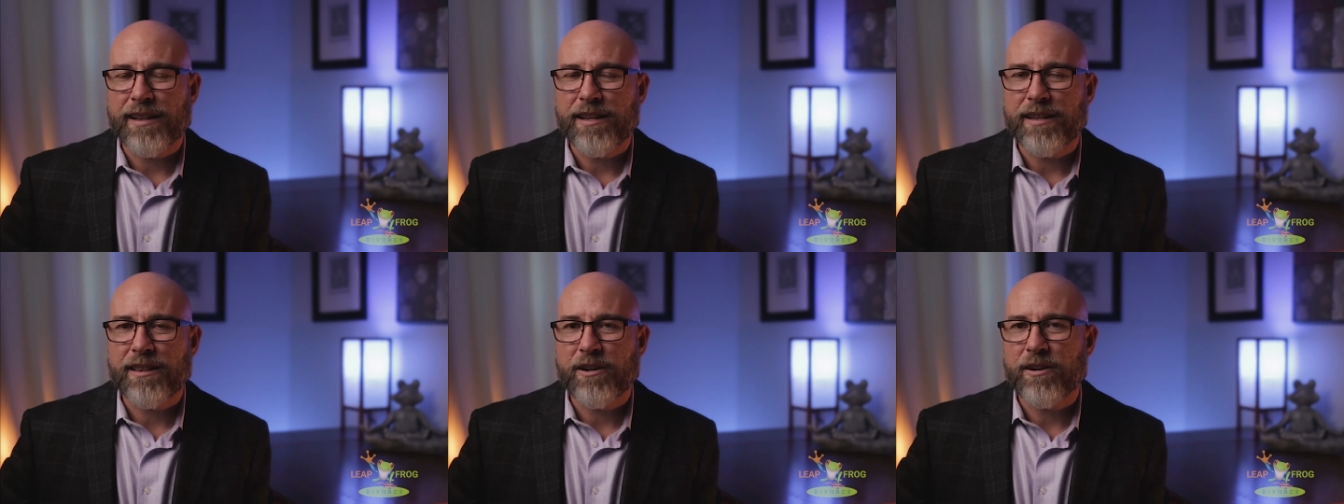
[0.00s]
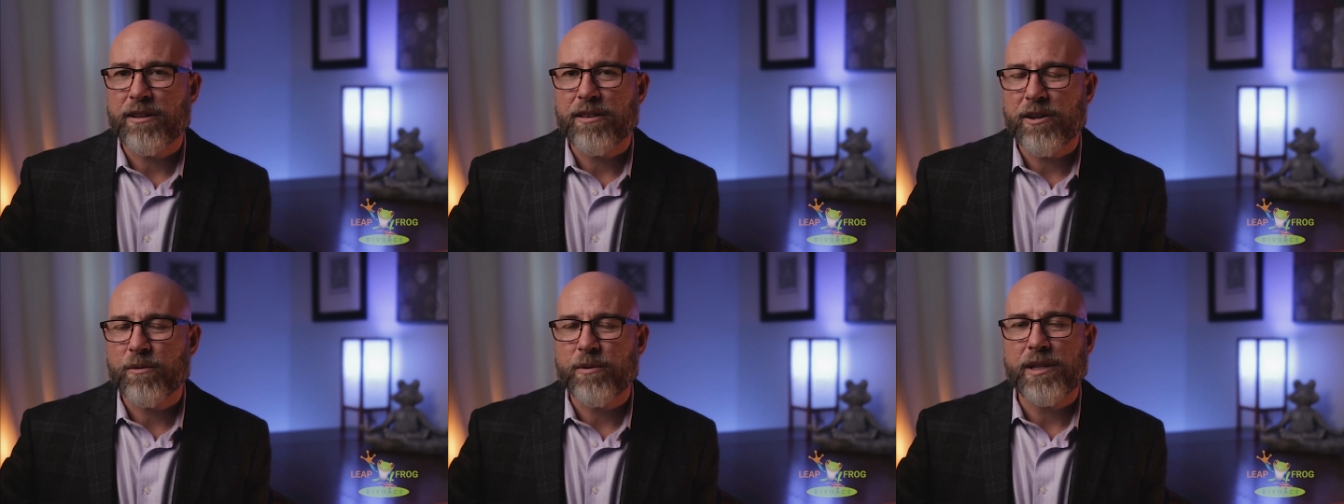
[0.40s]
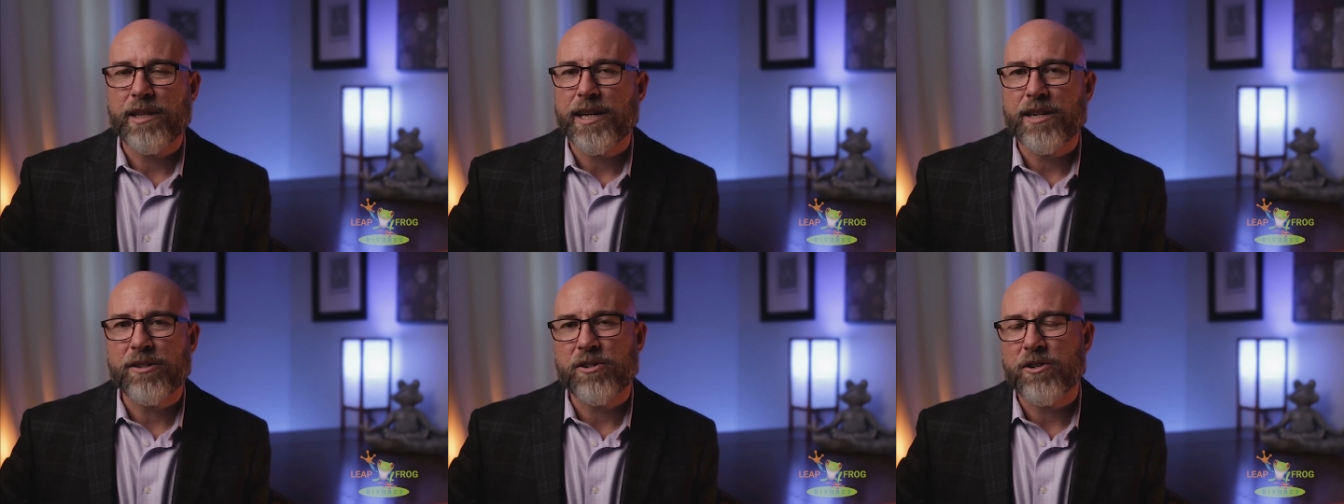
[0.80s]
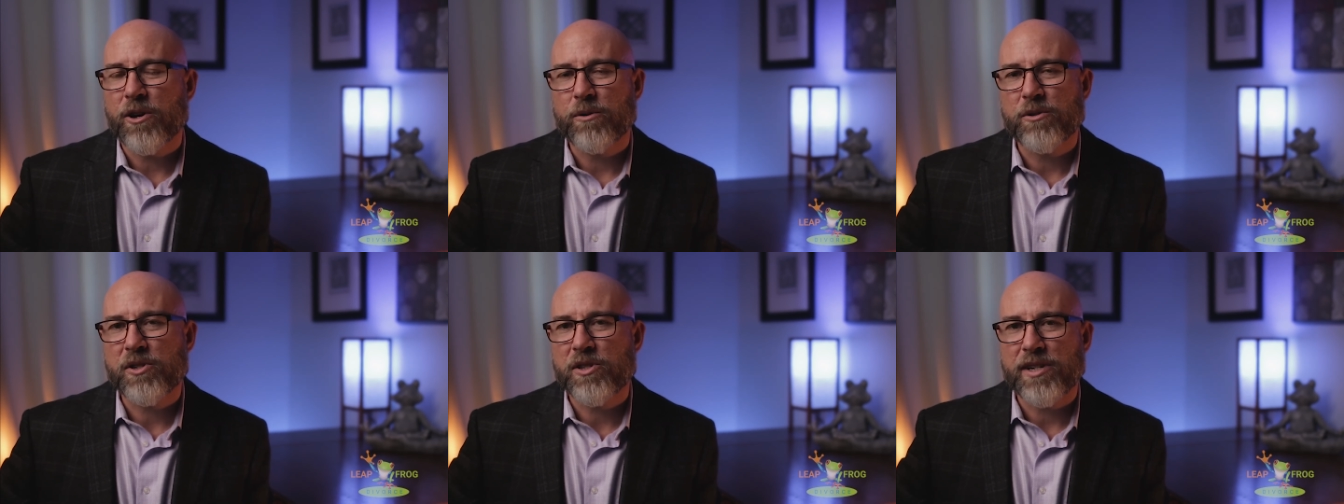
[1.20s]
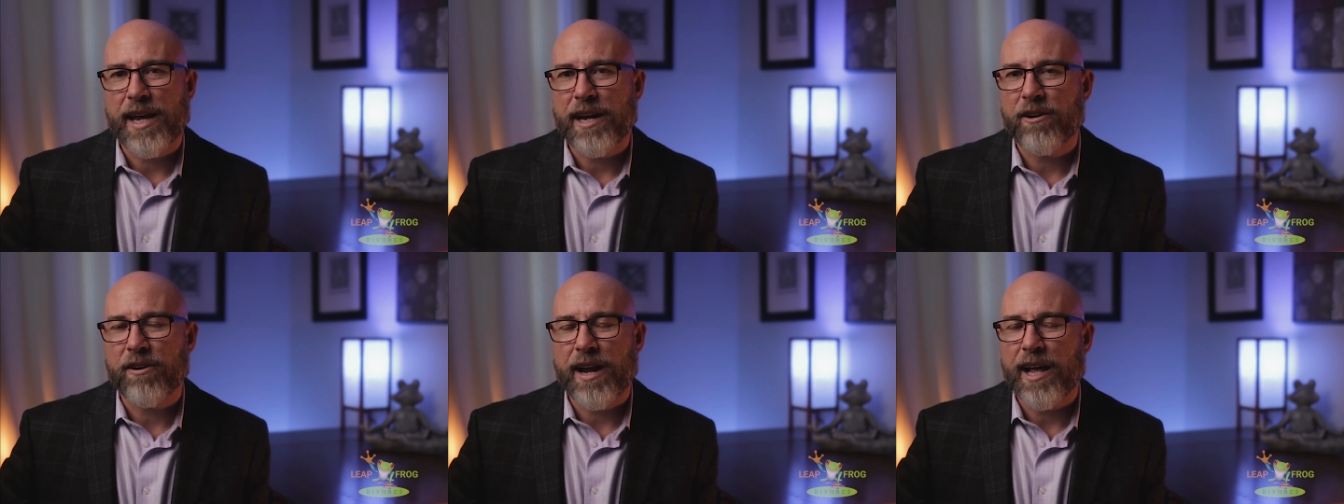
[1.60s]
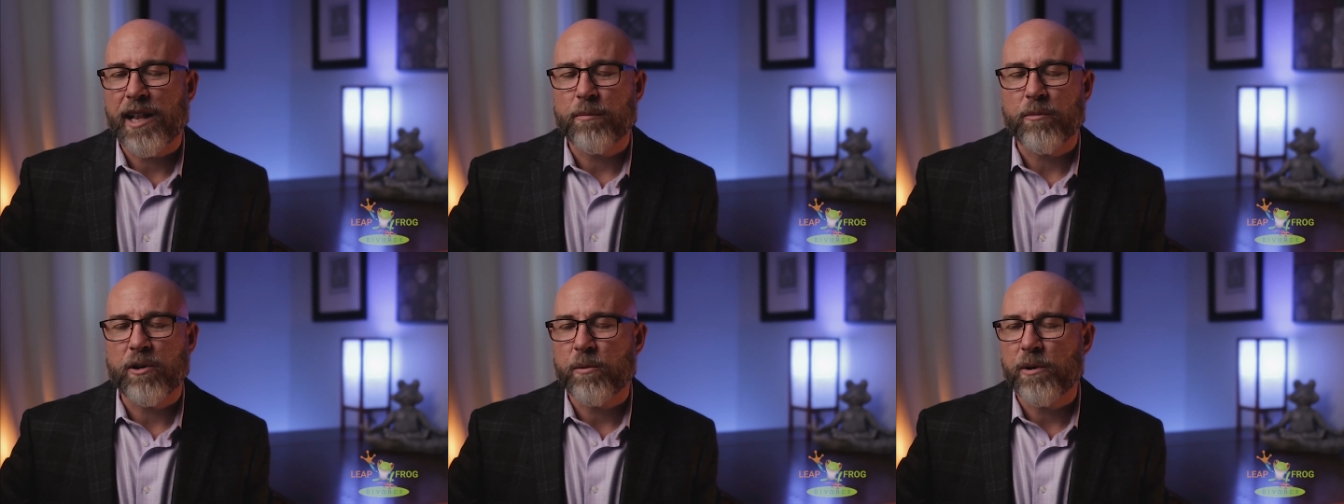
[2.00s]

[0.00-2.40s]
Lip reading: that there really is no standard alimony.